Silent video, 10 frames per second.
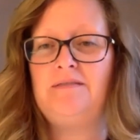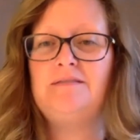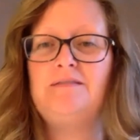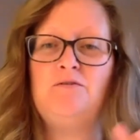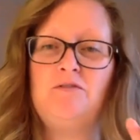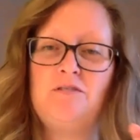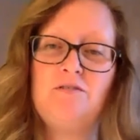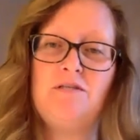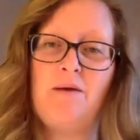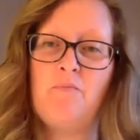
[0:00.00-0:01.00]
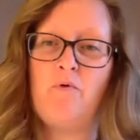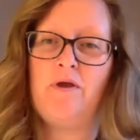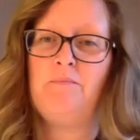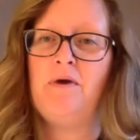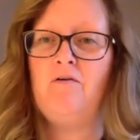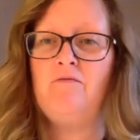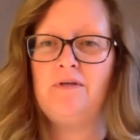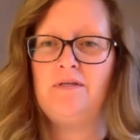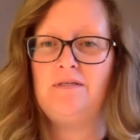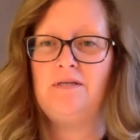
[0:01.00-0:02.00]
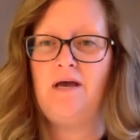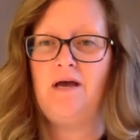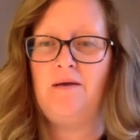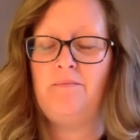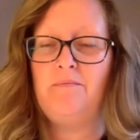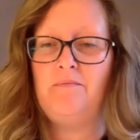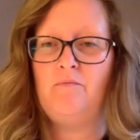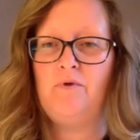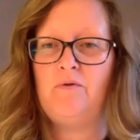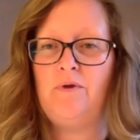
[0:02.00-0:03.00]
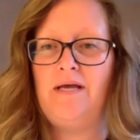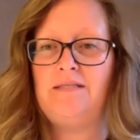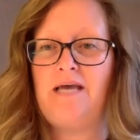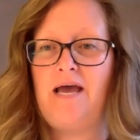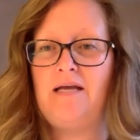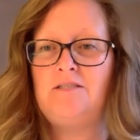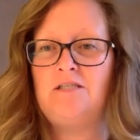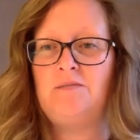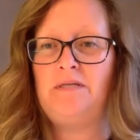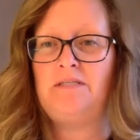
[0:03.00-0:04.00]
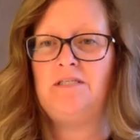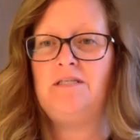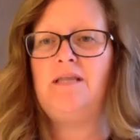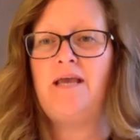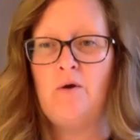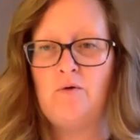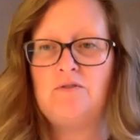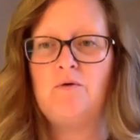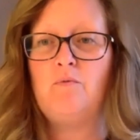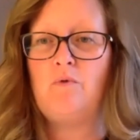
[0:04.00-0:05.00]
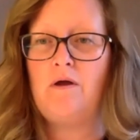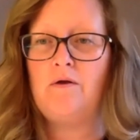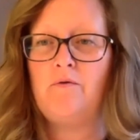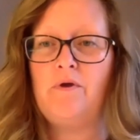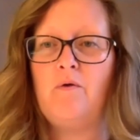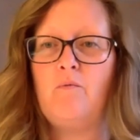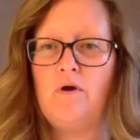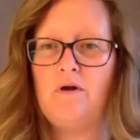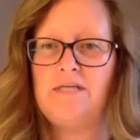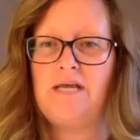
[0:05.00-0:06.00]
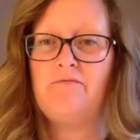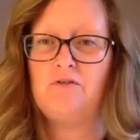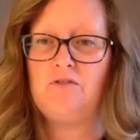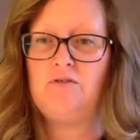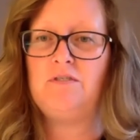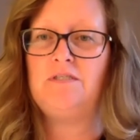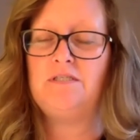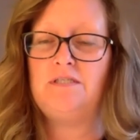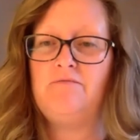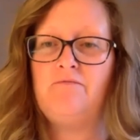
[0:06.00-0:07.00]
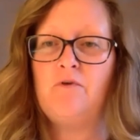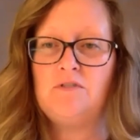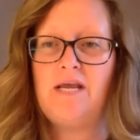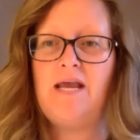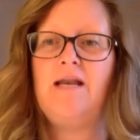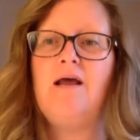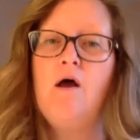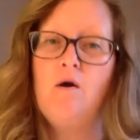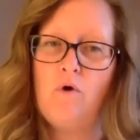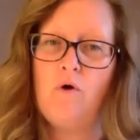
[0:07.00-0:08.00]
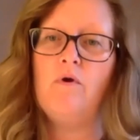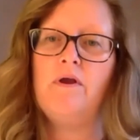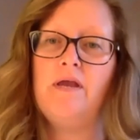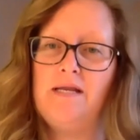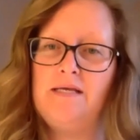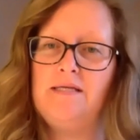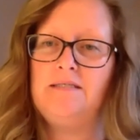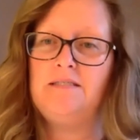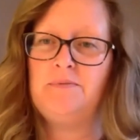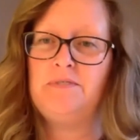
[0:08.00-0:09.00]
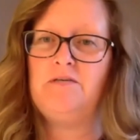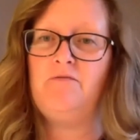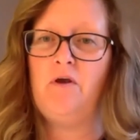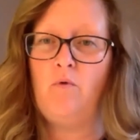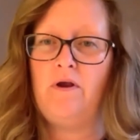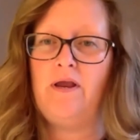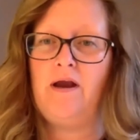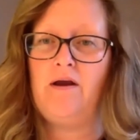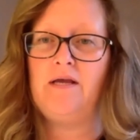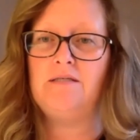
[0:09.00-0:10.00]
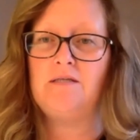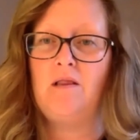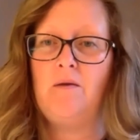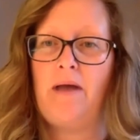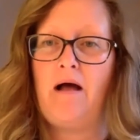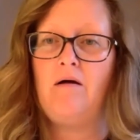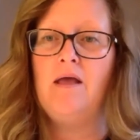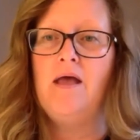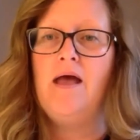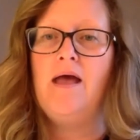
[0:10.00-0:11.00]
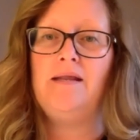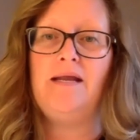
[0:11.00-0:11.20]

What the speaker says: So to that point, Melvin with Gwinnett Tech just mentioned that they host a career work day for students to see firsthand what working in a specific work area is all about. And it